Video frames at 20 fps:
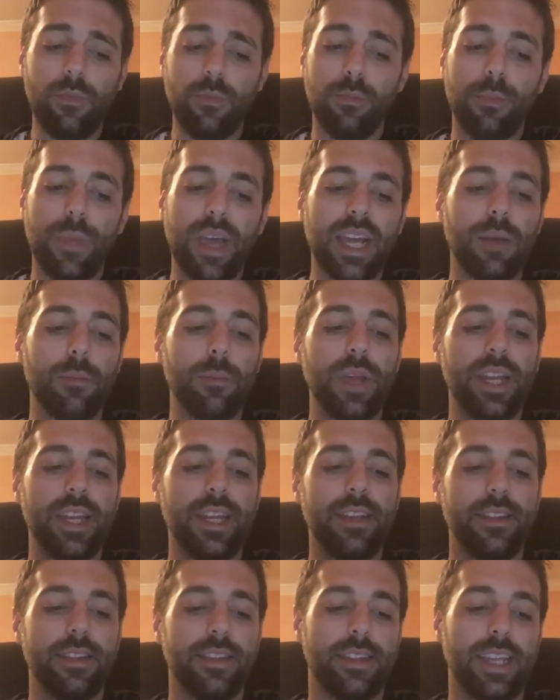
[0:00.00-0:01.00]
Mega
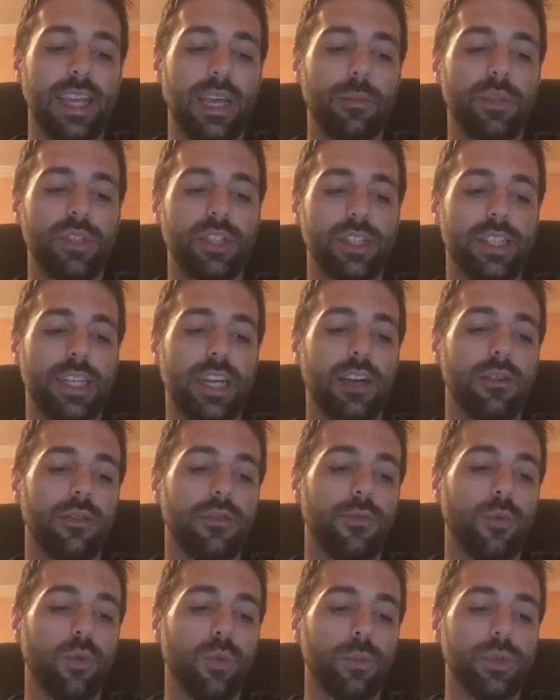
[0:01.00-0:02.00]
Minion, damage is down
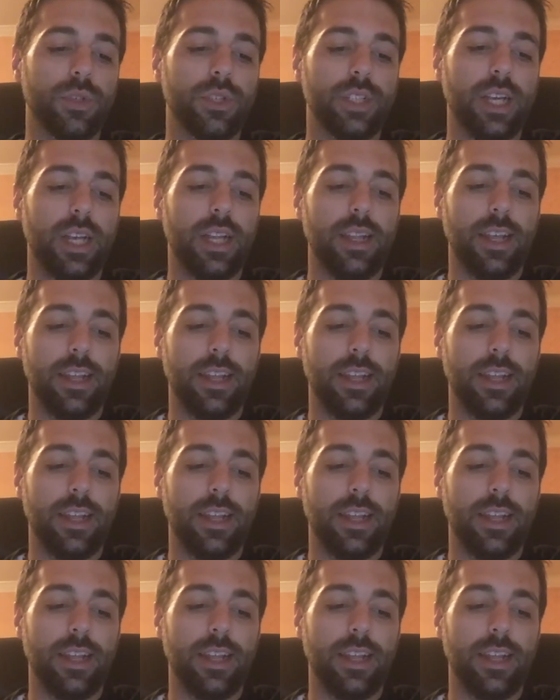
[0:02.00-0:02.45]
4%,